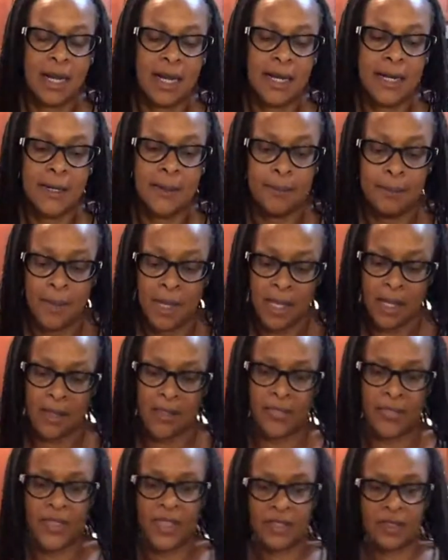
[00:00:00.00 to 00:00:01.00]
um,
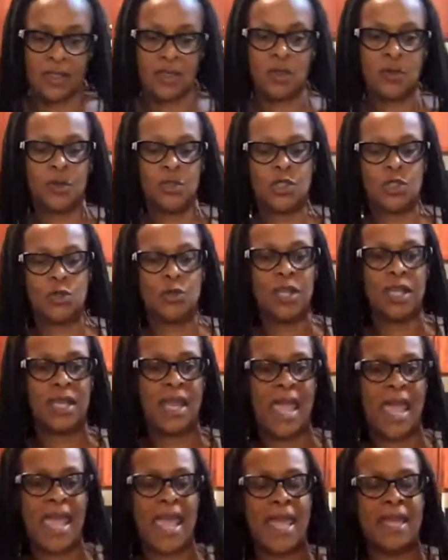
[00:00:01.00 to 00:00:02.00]
this is what you
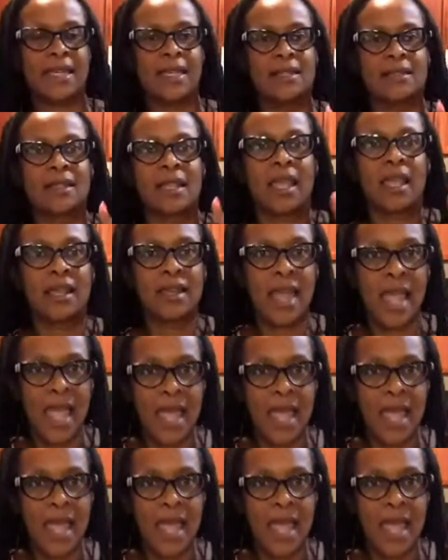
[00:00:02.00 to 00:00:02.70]
can add as like an